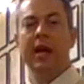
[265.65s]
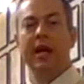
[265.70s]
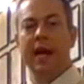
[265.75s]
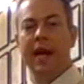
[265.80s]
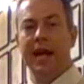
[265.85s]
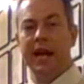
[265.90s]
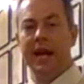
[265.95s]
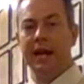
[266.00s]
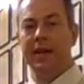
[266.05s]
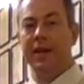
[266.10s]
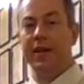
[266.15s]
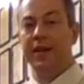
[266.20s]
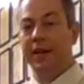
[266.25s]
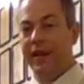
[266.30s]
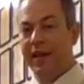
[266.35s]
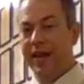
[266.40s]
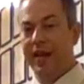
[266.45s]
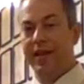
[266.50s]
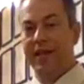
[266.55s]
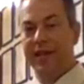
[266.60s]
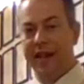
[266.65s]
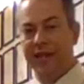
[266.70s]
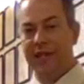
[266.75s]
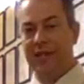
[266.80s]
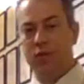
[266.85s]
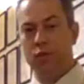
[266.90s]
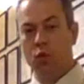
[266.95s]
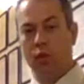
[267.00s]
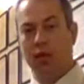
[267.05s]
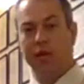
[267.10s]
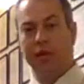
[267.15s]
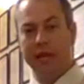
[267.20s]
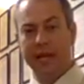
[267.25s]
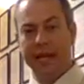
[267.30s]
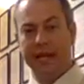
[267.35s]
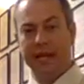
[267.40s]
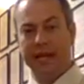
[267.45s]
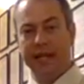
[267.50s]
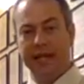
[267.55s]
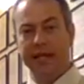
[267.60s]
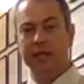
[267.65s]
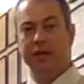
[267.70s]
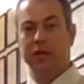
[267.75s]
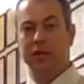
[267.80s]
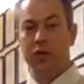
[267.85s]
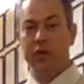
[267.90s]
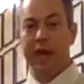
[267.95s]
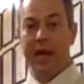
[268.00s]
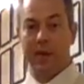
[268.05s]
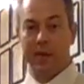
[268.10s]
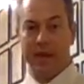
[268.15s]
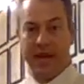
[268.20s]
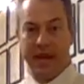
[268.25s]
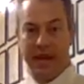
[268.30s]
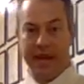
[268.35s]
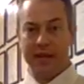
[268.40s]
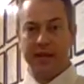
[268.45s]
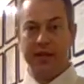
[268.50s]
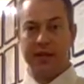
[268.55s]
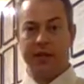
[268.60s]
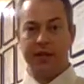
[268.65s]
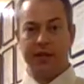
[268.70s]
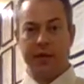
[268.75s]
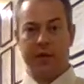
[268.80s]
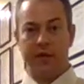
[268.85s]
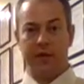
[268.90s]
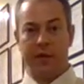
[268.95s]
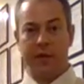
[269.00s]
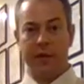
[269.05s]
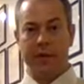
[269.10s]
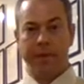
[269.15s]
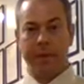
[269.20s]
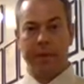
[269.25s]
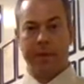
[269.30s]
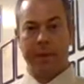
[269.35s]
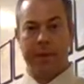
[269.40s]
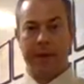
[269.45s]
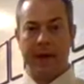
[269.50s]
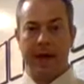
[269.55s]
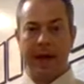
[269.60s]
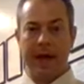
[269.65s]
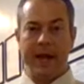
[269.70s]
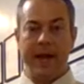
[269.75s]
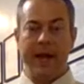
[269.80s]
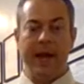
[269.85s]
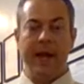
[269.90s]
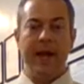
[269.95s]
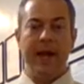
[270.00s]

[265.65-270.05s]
And again, that's what leads to that pain and discomfort. Okay.